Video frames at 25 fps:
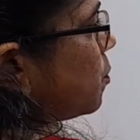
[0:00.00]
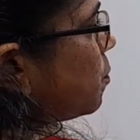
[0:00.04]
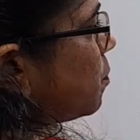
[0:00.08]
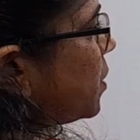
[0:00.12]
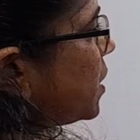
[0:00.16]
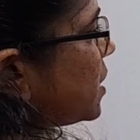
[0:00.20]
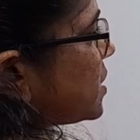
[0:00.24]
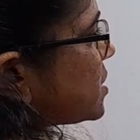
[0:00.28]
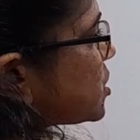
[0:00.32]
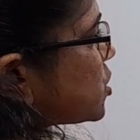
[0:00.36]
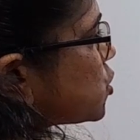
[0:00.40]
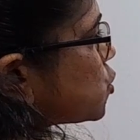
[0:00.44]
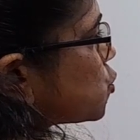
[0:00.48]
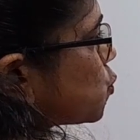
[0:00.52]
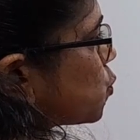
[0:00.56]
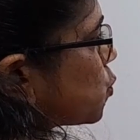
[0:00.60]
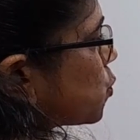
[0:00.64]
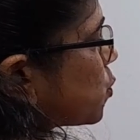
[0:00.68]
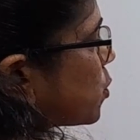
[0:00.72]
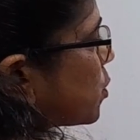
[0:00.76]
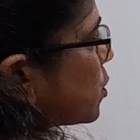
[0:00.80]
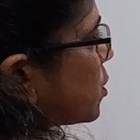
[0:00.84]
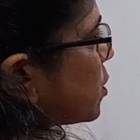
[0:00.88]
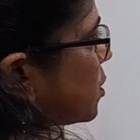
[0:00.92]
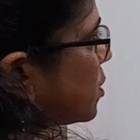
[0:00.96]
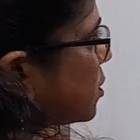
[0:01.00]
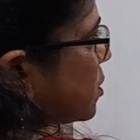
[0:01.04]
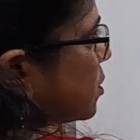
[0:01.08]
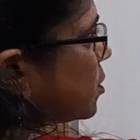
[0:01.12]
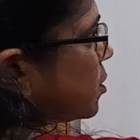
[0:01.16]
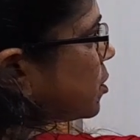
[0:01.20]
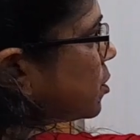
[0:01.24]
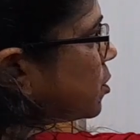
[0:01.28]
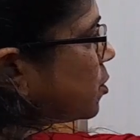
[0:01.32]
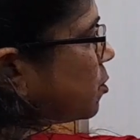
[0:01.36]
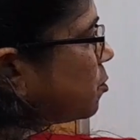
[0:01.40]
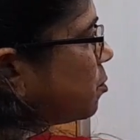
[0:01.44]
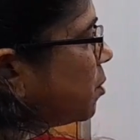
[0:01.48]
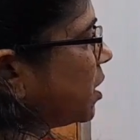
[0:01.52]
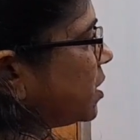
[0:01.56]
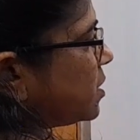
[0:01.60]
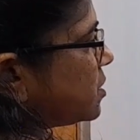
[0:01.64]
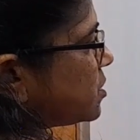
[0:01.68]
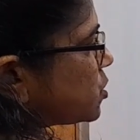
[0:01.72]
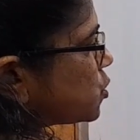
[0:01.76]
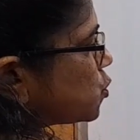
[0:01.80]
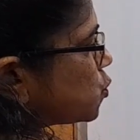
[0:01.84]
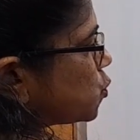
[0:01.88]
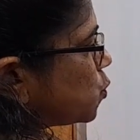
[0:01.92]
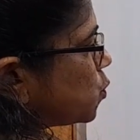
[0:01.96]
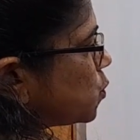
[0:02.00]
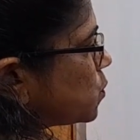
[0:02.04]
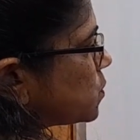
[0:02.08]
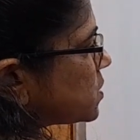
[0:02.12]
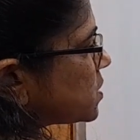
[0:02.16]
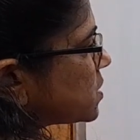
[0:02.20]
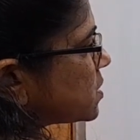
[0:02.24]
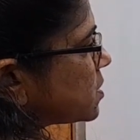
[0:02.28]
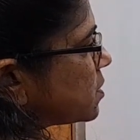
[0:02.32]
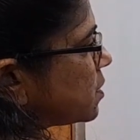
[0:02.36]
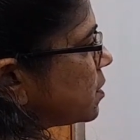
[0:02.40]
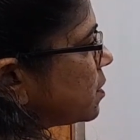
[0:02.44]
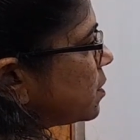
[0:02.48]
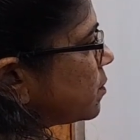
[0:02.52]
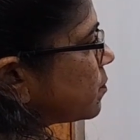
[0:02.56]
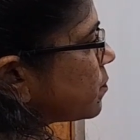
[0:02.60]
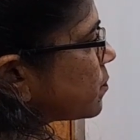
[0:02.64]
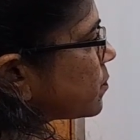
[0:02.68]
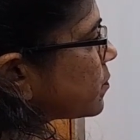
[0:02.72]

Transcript: plus 2. Minus 2 goes here.